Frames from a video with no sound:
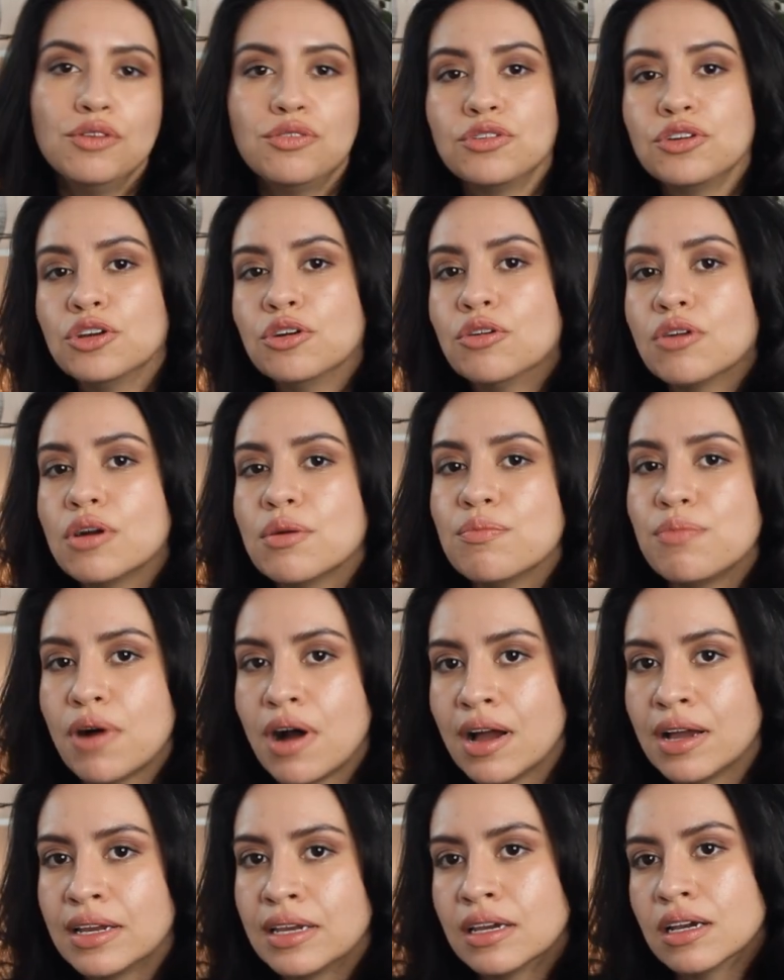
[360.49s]
If you are
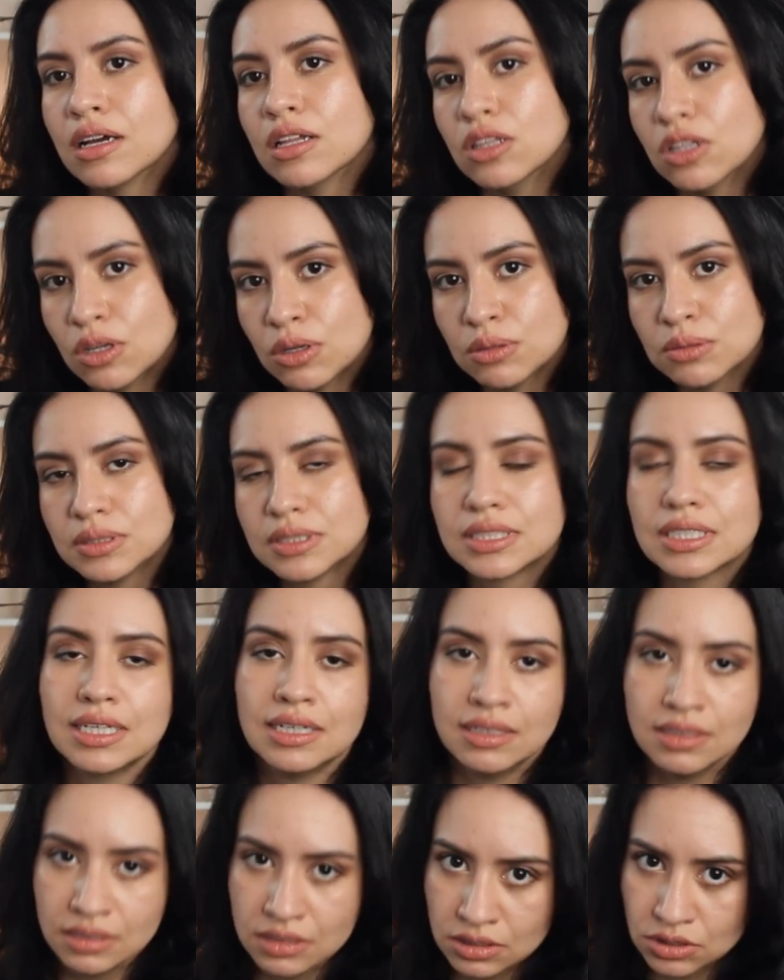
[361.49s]
buying clothes
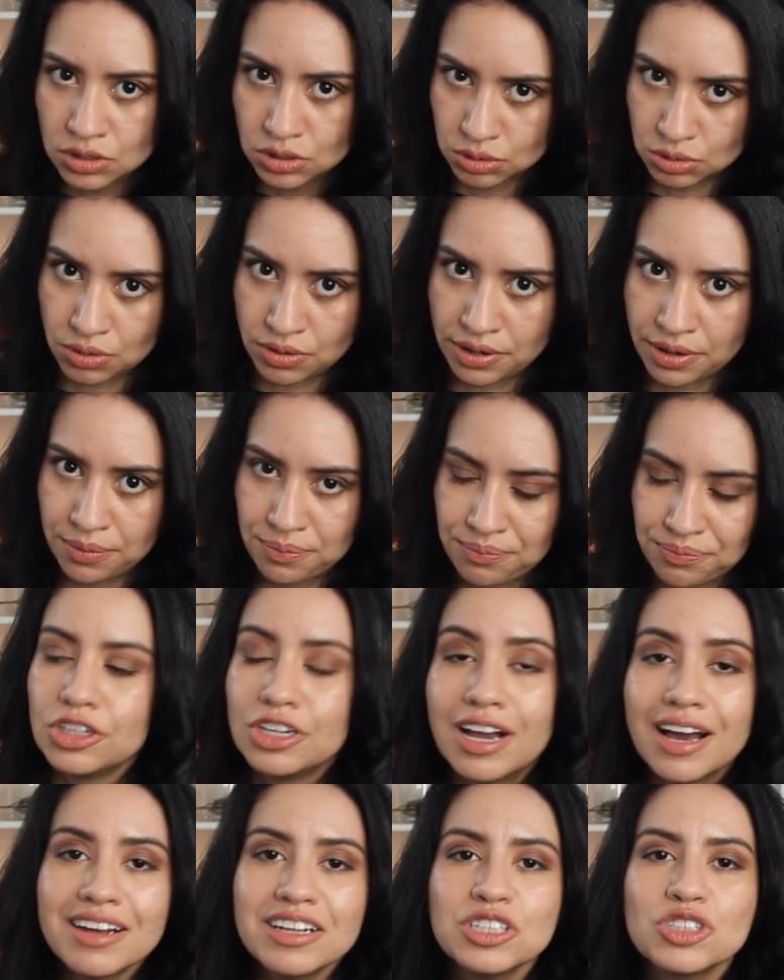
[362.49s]
in the store, you
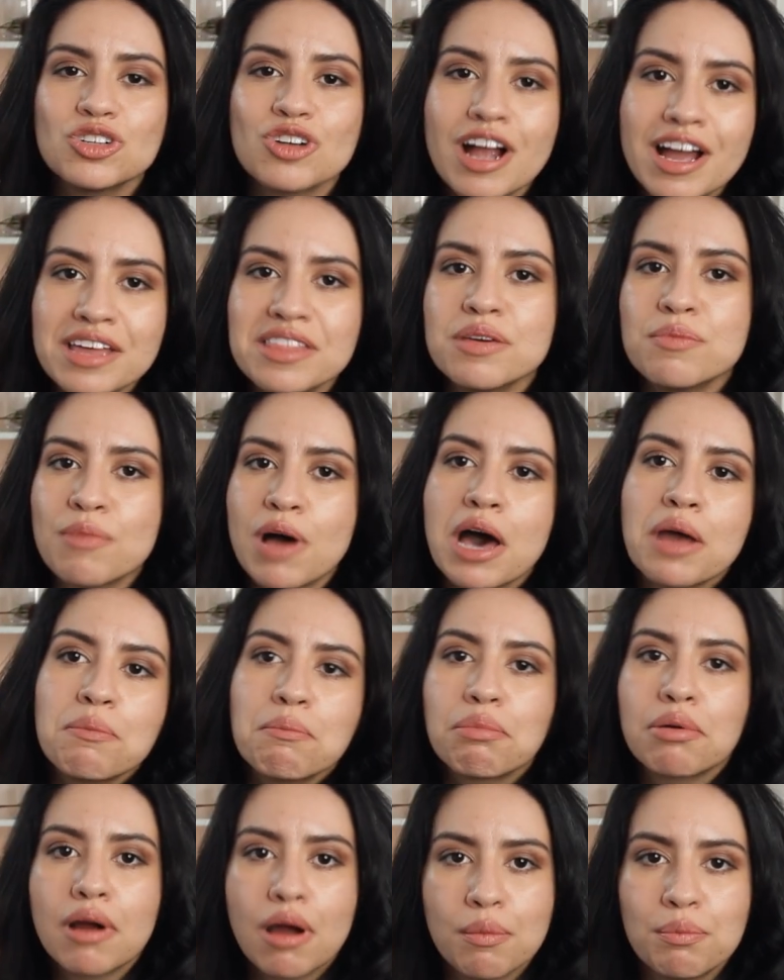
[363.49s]
gotta try them
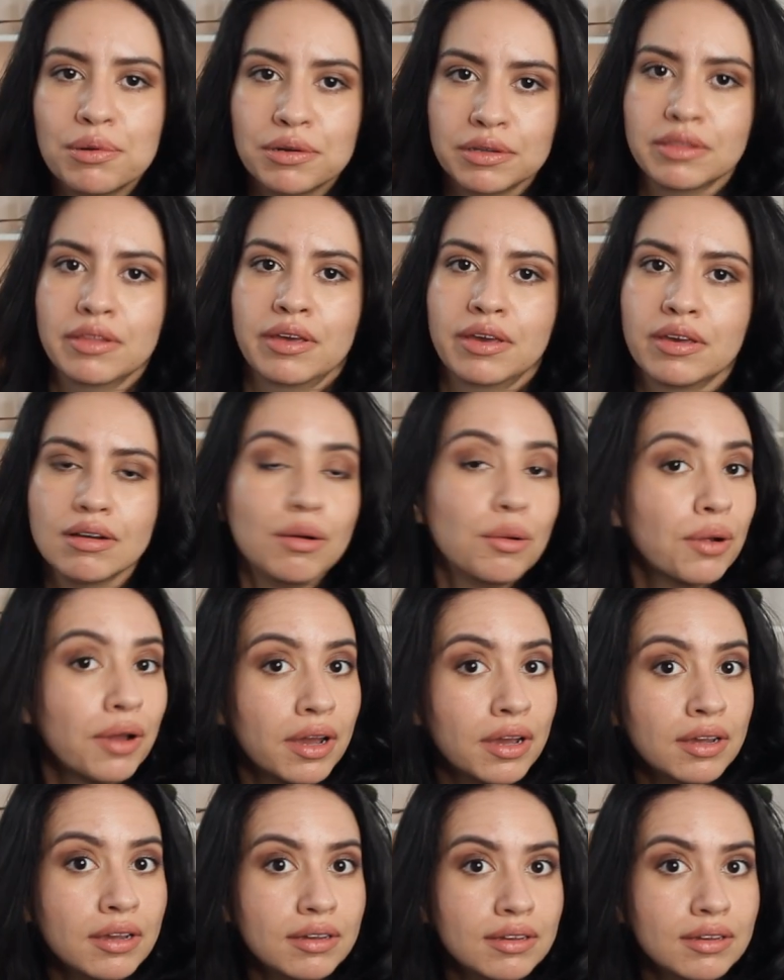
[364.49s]
on properly, okay?